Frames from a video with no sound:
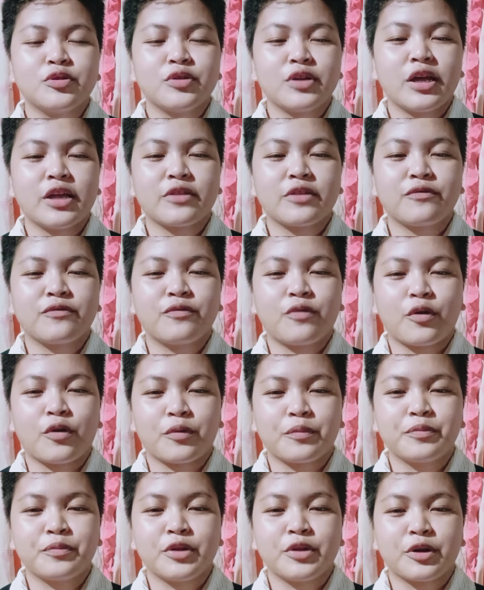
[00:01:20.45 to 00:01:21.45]
not
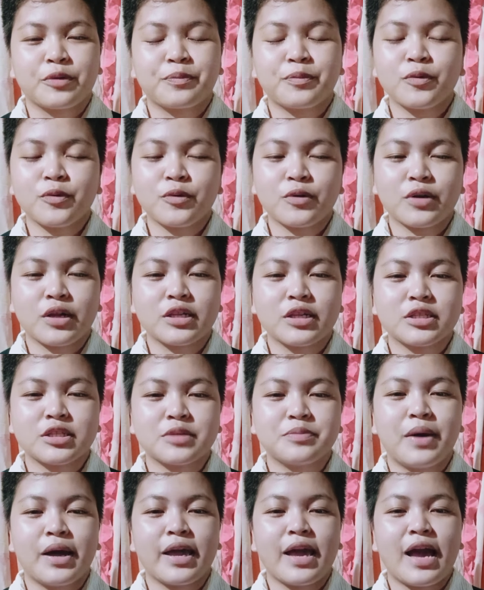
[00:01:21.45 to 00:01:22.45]
form their plurals
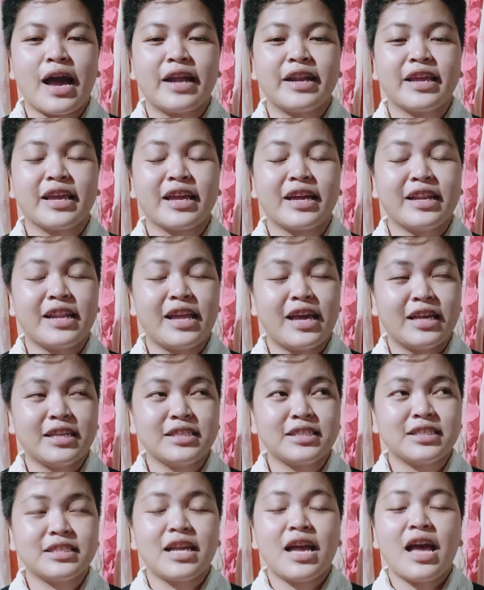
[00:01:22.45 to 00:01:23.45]
by adding an
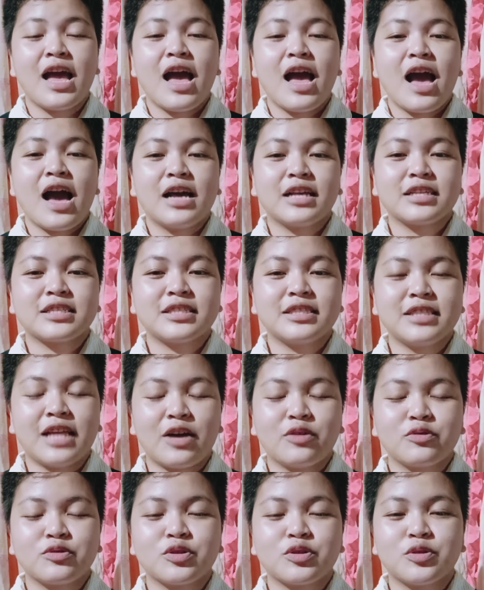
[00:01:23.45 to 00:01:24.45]
s as
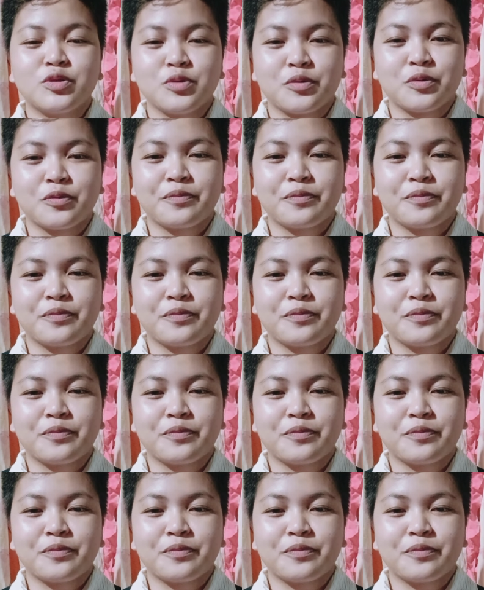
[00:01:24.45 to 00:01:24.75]
nouns do.